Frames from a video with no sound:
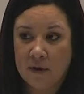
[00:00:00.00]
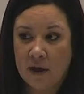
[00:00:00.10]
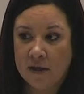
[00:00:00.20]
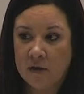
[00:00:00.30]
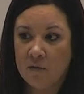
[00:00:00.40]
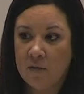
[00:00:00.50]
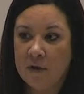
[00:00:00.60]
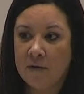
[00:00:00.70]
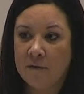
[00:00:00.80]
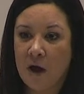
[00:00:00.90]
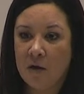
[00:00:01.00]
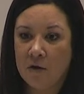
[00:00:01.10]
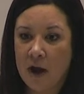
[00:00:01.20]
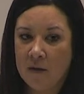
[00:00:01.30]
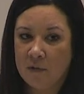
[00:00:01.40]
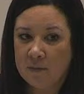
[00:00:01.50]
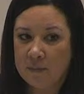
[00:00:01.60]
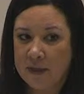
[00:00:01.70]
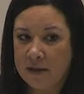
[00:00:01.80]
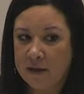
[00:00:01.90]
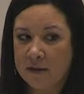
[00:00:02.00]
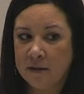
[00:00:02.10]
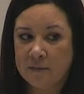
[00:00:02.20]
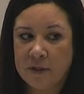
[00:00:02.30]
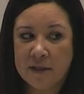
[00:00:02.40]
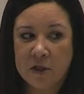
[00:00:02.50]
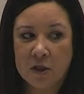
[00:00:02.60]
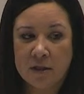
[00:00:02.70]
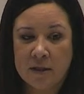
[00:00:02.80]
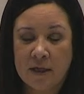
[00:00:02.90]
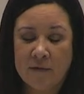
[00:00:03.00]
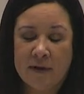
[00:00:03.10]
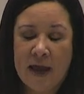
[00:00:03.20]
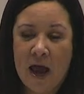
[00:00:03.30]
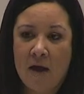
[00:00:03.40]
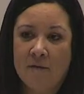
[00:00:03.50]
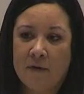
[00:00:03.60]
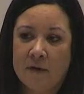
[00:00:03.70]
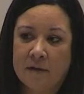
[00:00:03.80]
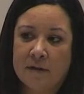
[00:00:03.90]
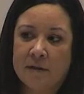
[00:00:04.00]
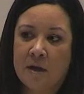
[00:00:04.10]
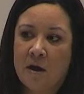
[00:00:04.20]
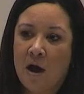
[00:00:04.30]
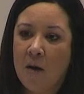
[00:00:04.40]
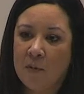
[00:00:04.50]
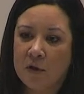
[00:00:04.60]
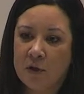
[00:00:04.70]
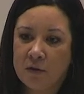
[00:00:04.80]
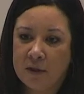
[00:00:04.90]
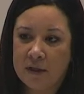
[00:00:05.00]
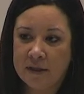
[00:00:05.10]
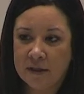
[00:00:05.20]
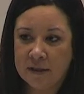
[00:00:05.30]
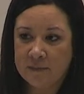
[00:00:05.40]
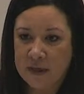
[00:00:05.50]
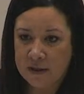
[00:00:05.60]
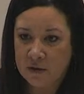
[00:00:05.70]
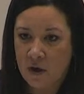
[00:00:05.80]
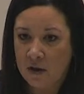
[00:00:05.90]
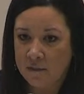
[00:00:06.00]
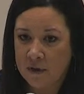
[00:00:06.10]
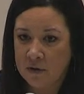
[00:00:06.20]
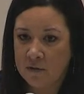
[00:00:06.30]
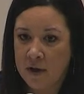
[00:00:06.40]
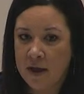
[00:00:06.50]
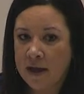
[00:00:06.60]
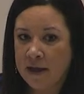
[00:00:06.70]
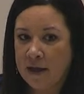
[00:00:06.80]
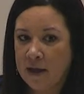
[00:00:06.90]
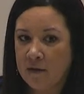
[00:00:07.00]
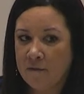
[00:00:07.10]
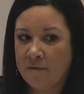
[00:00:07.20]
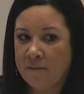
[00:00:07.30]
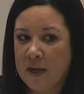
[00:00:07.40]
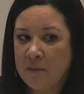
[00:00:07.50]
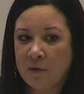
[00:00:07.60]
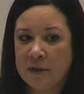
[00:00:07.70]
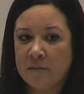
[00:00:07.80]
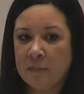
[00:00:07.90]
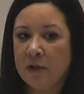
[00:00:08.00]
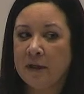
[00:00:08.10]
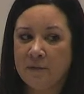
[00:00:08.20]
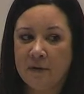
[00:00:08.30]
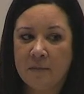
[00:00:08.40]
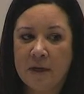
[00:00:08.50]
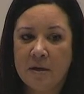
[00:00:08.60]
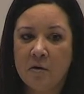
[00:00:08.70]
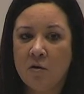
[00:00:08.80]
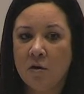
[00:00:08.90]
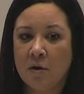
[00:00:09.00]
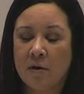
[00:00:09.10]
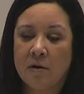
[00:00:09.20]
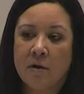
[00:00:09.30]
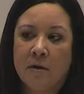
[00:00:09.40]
As a woman of color, I wouldn't be in the position to even have this opportunity to speak to all of you if people didn't believe in me or